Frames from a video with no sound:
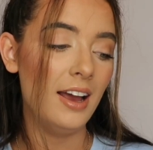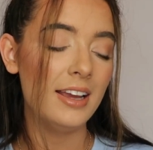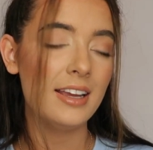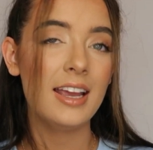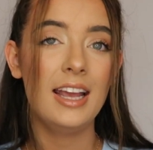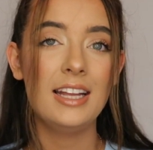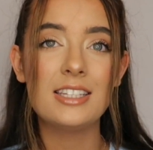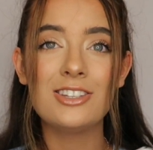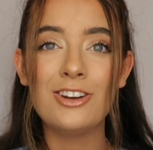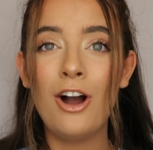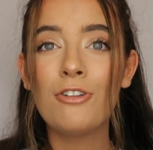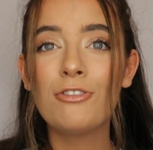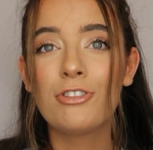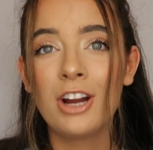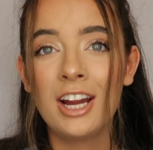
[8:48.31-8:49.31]
Like it's
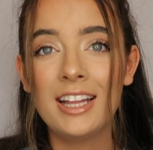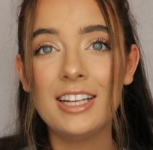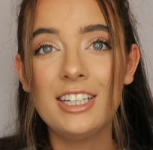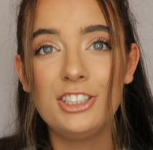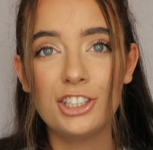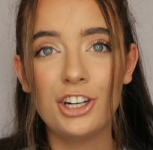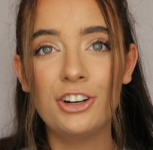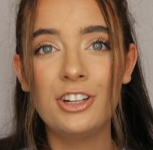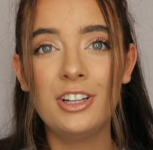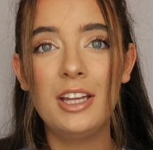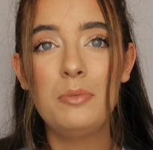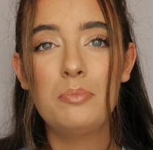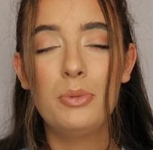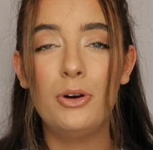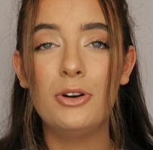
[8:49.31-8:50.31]
not really journaling,